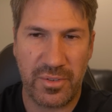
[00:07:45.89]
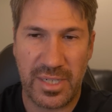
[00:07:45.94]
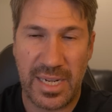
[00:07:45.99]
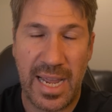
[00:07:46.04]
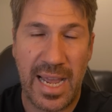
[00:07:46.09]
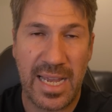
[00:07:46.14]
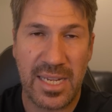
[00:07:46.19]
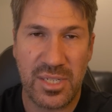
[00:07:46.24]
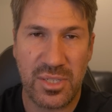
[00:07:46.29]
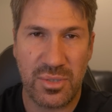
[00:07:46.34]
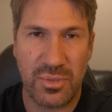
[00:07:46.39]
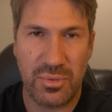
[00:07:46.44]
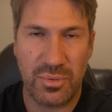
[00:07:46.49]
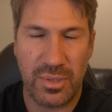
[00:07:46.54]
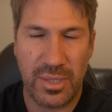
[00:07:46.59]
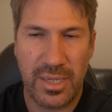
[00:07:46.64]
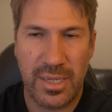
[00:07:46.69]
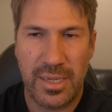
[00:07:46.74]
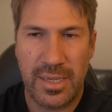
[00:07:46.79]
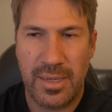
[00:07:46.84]
It has to,
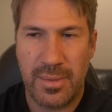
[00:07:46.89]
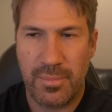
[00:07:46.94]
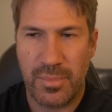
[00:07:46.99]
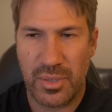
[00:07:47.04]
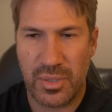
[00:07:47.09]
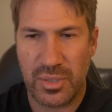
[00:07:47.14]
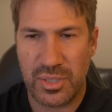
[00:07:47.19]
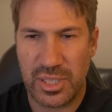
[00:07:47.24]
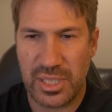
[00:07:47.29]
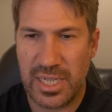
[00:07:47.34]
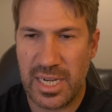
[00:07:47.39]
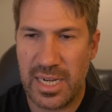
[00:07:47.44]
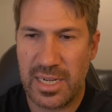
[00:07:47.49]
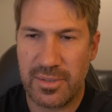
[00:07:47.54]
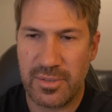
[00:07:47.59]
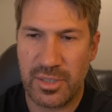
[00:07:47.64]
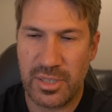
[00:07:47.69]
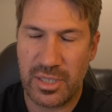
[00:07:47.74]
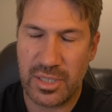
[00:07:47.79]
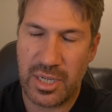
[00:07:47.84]
because you
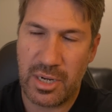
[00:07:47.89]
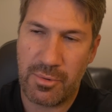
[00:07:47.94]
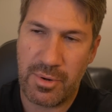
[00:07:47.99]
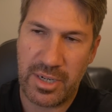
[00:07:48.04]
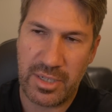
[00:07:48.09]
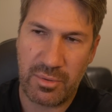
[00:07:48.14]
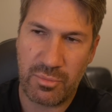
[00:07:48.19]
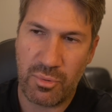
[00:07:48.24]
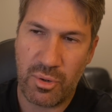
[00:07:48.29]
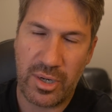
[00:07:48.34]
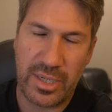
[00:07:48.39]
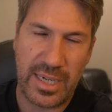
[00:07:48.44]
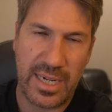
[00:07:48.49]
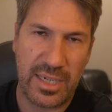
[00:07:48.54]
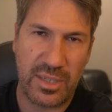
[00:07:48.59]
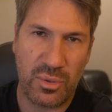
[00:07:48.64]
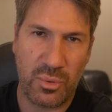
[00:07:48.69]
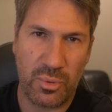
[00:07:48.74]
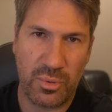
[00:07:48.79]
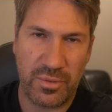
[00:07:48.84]
can't go around a
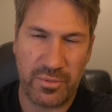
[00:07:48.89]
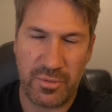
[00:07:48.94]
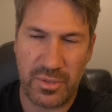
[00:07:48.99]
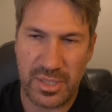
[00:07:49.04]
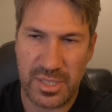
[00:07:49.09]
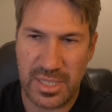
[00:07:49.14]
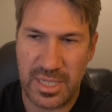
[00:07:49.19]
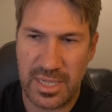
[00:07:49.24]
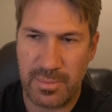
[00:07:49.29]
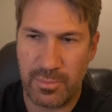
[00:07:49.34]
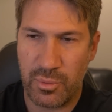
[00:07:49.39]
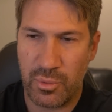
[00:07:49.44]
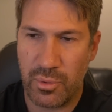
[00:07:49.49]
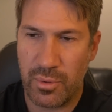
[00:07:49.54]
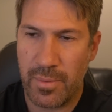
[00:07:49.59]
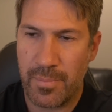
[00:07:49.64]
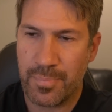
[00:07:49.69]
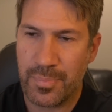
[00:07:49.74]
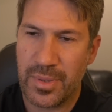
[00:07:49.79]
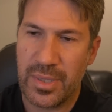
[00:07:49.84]
right-hand corner, for
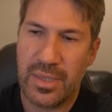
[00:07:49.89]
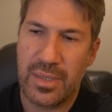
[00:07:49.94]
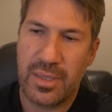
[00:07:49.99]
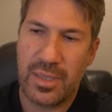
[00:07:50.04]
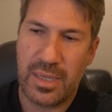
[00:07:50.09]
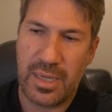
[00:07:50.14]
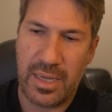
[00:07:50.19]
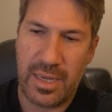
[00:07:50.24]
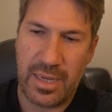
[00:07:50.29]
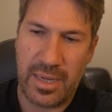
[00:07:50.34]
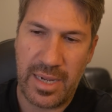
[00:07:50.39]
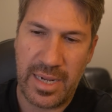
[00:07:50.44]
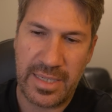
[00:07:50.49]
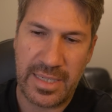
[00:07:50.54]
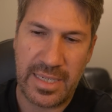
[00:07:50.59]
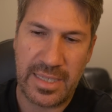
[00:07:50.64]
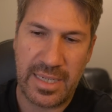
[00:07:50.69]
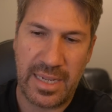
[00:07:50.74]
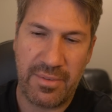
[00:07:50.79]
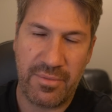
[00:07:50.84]
example, and
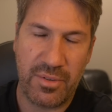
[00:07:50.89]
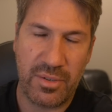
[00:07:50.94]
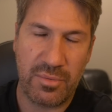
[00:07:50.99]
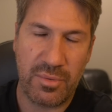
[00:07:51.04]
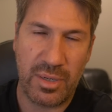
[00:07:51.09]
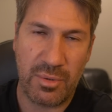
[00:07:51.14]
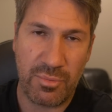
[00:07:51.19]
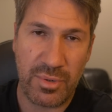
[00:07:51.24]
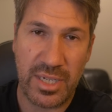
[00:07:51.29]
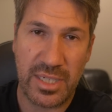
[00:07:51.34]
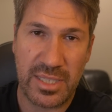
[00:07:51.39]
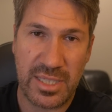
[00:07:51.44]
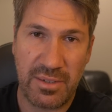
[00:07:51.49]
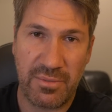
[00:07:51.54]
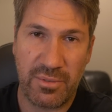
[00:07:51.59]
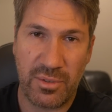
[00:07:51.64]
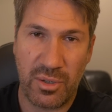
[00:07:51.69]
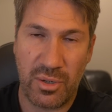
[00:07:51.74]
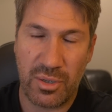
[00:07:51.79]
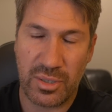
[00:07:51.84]
then have a rear
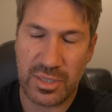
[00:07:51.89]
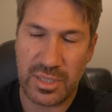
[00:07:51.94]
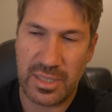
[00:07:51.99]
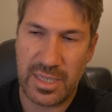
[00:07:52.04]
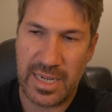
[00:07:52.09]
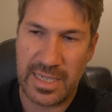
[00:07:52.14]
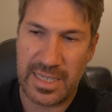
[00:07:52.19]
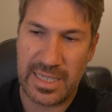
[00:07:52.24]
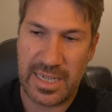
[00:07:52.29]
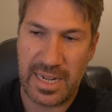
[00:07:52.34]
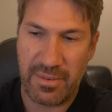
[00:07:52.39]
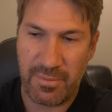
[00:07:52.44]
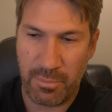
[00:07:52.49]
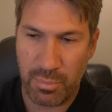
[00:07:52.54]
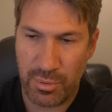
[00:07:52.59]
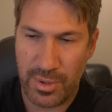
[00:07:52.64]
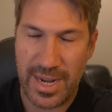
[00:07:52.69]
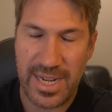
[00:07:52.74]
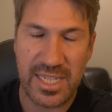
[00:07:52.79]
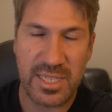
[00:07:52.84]
diff locked and then have
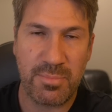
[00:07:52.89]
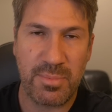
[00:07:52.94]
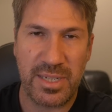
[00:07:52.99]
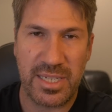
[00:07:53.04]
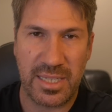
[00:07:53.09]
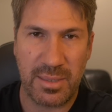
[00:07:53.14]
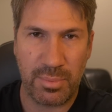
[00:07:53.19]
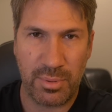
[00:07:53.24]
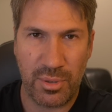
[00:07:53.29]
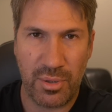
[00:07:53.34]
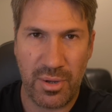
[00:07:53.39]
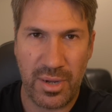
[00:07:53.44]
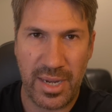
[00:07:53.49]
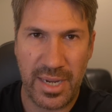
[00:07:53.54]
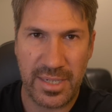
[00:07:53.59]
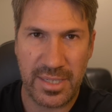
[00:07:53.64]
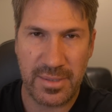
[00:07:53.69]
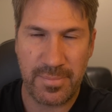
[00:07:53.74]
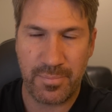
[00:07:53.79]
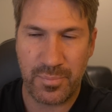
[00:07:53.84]
brakes being
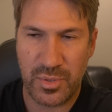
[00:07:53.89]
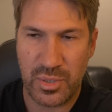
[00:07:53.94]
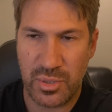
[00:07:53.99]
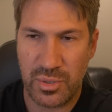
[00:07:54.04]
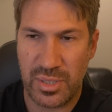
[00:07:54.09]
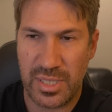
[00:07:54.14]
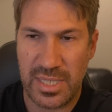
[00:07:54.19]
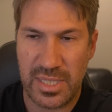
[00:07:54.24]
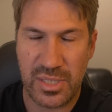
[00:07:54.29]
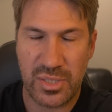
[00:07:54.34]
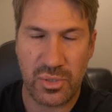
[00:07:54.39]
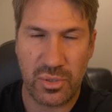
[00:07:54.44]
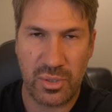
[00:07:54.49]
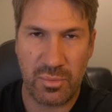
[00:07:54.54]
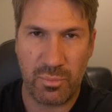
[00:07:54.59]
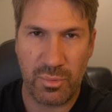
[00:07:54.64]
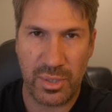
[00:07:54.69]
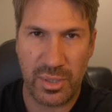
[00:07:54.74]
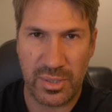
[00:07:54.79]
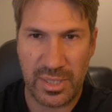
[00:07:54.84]
applied to the
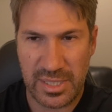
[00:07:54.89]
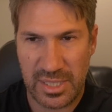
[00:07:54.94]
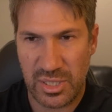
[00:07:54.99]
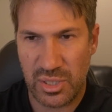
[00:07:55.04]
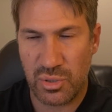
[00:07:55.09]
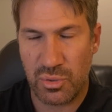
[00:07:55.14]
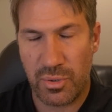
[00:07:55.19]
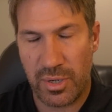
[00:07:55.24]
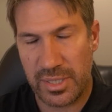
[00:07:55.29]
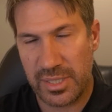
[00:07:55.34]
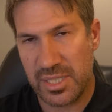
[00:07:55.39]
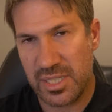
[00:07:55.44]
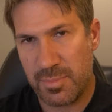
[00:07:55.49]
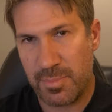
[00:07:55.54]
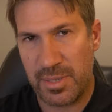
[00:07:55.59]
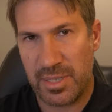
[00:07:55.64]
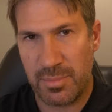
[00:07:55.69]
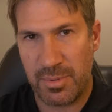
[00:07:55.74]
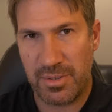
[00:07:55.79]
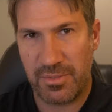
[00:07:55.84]
inside wheel as it's trying to
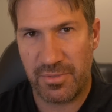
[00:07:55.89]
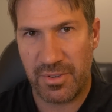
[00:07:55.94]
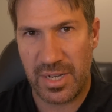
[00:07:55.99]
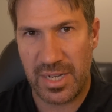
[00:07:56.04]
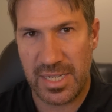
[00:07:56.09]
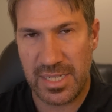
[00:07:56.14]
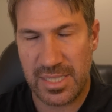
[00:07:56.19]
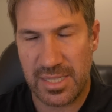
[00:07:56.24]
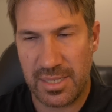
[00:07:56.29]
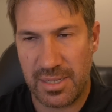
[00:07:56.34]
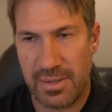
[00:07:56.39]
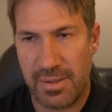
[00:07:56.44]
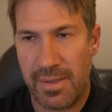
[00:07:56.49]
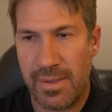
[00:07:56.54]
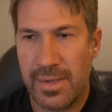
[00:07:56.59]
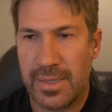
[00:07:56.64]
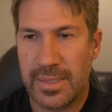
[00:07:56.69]
spin a bit faster,